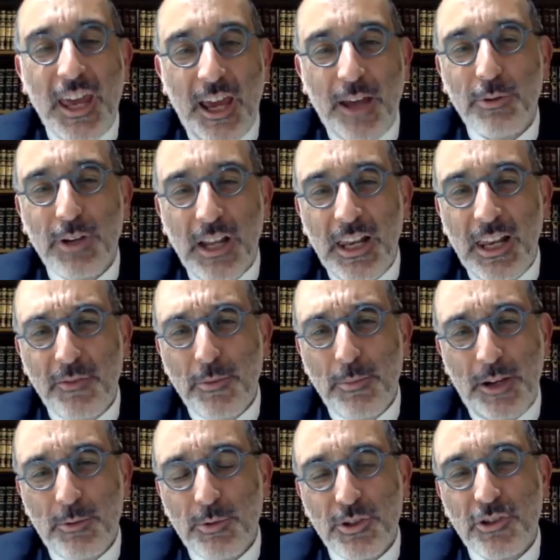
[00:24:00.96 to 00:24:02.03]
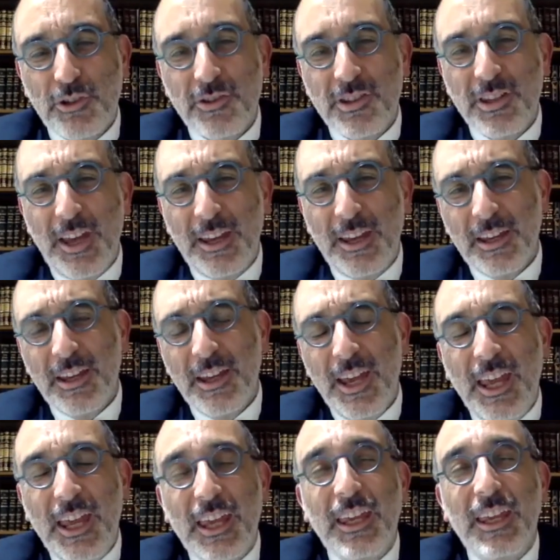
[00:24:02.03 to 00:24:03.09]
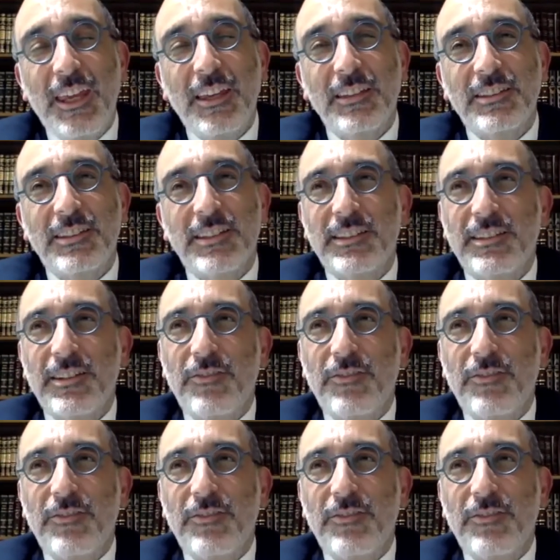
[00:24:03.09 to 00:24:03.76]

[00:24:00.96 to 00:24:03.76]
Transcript: And what I love about what you're saying is the